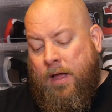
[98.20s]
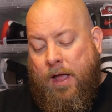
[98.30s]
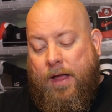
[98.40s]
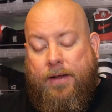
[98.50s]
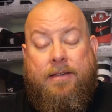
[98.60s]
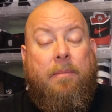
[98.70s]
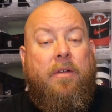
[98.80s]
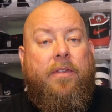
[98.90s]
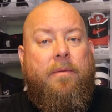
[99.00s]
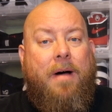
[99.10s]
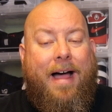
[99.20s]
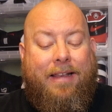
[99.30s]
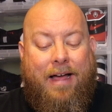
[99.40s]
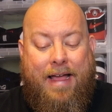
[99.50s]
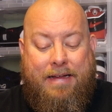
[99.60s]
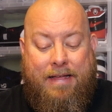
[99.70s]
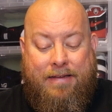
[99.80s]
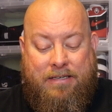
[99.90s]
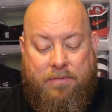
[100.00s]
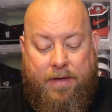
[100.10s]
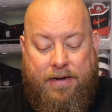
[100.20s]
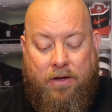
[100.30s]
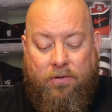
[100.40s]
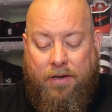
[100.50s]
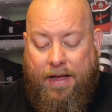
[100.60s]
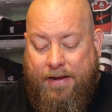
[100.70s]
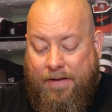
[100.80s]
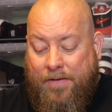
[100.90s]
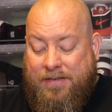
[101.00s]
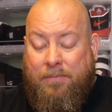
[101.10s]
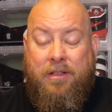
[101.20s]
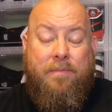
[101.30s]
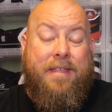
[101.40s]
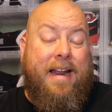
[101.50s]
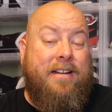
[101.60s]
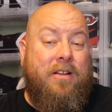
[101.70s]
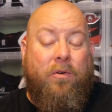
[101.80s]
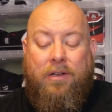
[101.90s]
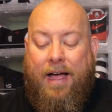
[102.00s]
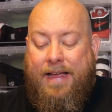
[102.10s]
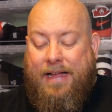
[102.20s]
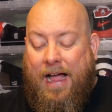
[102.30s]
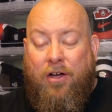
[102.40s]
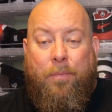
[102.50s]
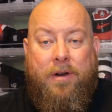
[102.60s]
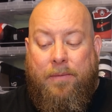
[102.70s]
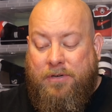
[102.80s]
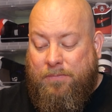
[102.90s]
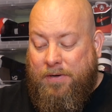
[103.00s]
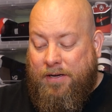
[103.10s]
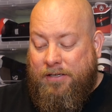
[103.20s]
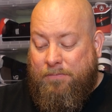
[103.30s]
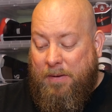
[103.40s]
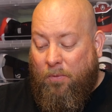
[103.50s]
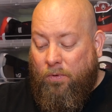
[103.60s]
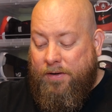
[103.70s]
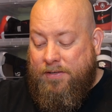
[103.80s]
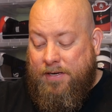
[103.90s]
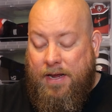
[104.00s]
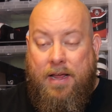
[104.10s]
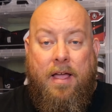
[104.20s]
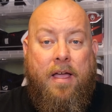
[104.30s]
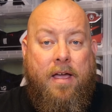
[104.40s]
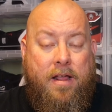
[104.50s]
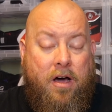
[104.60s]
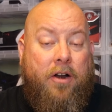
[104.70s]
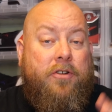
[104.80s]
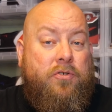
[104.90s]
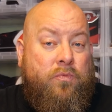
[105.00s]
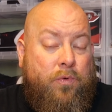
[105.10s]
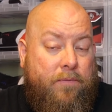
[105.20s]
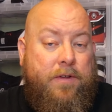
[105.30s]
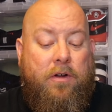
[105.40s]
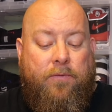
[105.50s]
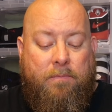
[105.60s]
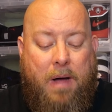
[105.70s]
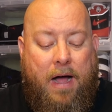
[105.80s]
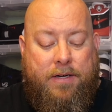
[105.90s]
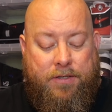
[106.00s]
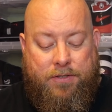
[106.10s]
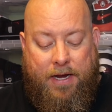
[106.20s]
And some of them I like, some of them I don't like. Some of them that I don't like, I open up just because people want to see an honest review from boxes.